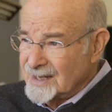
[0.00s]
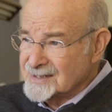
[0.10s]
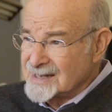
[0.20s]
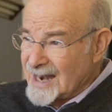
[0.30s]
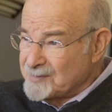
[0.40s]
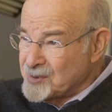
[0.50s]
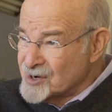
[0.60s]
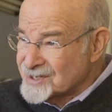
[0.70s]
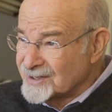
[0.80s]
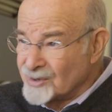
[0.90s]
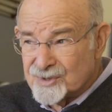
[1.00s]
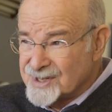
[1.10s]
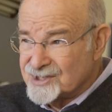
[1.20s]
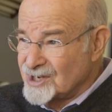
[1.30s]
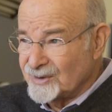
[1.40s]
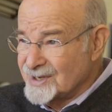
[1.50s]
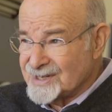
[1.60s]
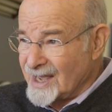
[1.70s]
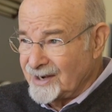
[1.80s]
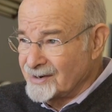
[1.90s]
It's not a person who's a
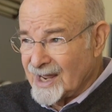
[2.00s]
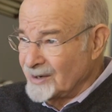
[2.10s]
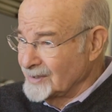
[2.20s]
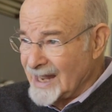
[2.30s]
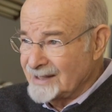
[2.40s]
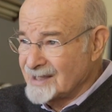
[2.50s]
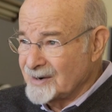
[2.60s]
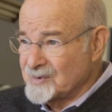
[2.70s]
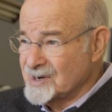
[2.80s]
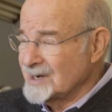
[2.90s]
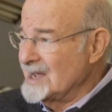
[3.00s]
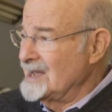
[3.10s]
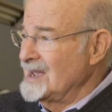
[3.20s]
geodesigner, I don't like that word,